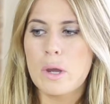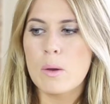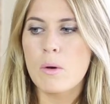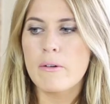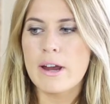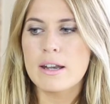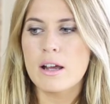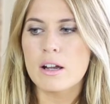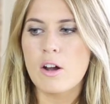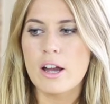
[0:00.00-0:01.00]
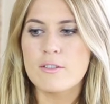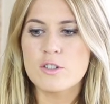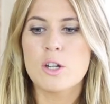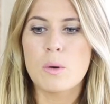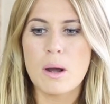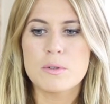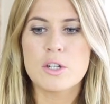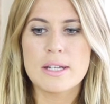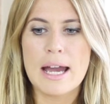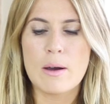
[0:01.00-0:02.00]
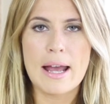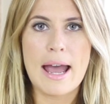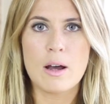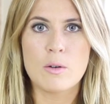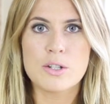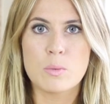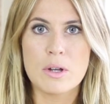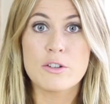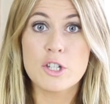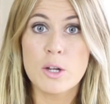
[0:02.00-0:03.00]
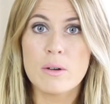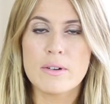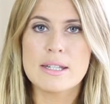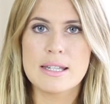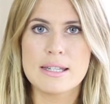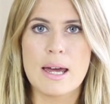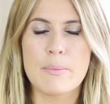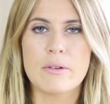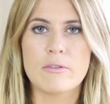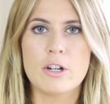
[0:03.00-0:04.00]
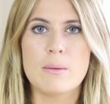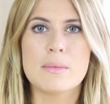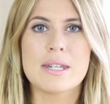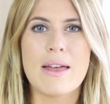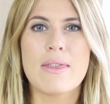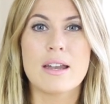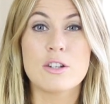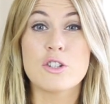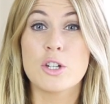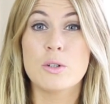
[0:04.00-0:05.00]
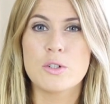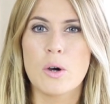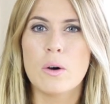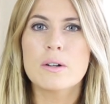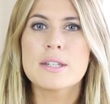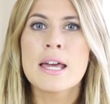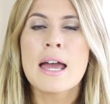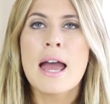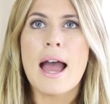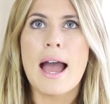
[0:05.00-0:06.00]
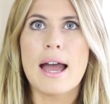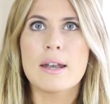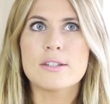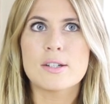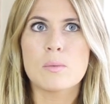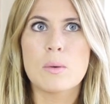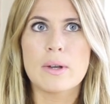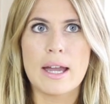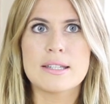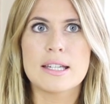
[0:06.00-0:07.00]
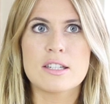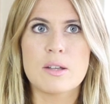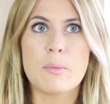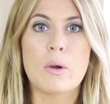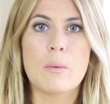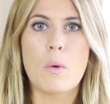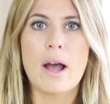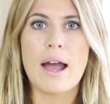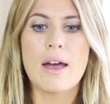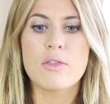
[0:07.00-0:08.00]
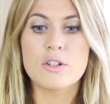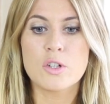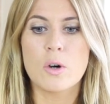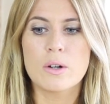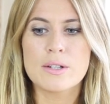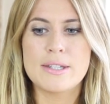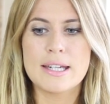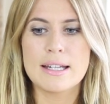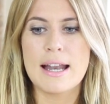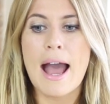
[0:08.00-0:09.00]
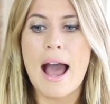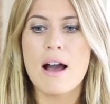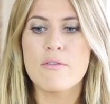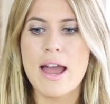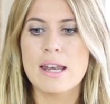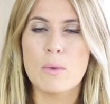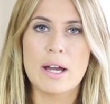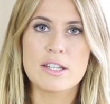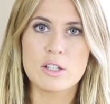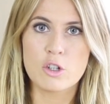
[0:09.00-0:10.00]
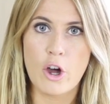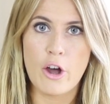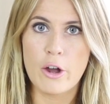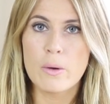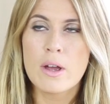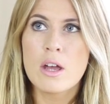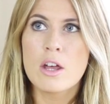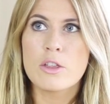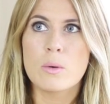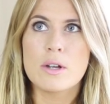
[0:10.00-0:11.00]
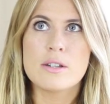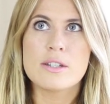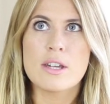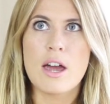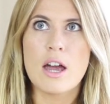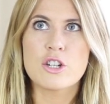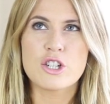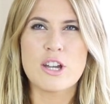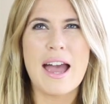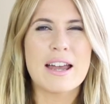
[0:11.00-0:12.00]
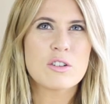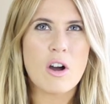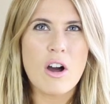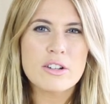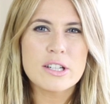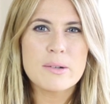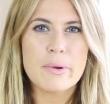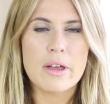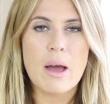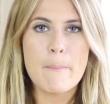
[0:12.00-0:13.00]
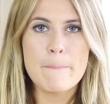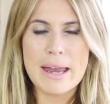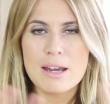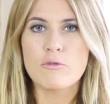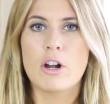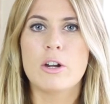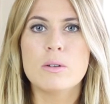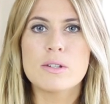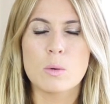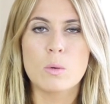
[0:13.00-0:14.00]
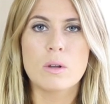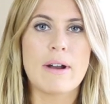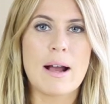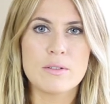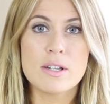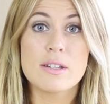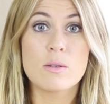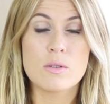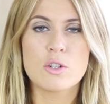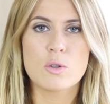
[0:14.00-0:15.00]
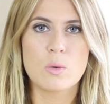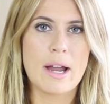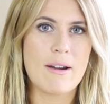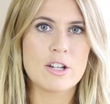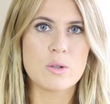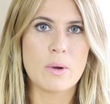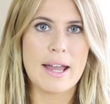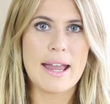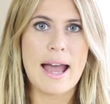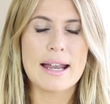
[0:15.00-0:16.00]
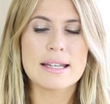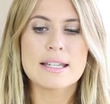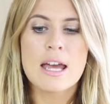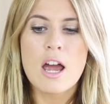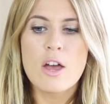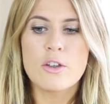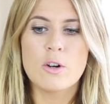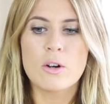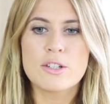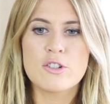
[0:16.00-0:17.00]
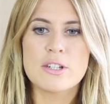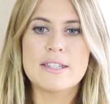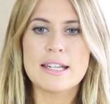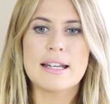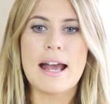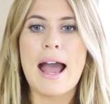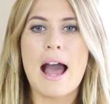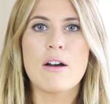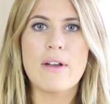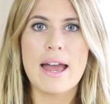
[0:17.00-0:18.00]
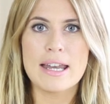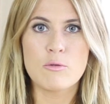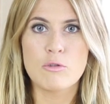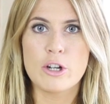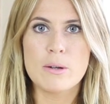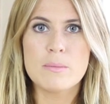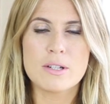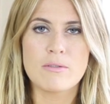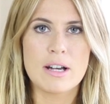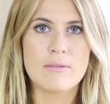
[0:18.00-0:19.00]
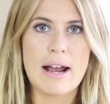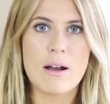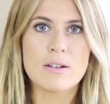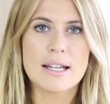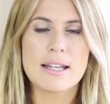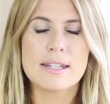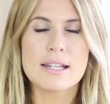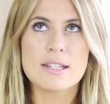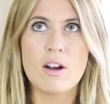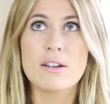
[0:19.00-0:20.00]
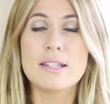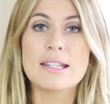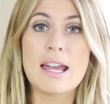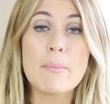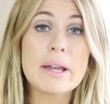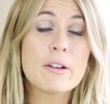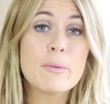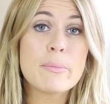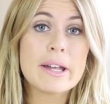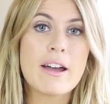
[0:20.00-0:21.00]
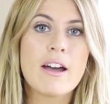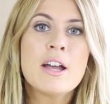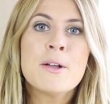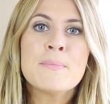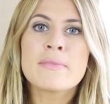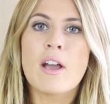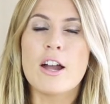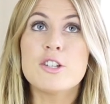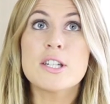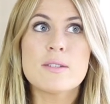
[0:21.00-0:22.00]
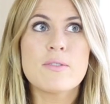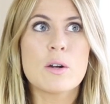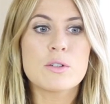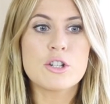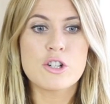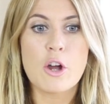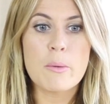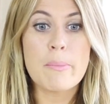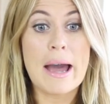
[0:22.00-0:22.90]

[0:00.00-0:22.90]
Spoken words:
We were in a kind of two up, two down house with two of us in separate rooms and then two dogs. And we were getting to the point where the dogs didn't have anywhere to go. There was a shared garden, but main roads all around us. There was a dual carriageway, and the dogs just didn't have any room to run around. And as they started to get bigger and bigger, I just felt so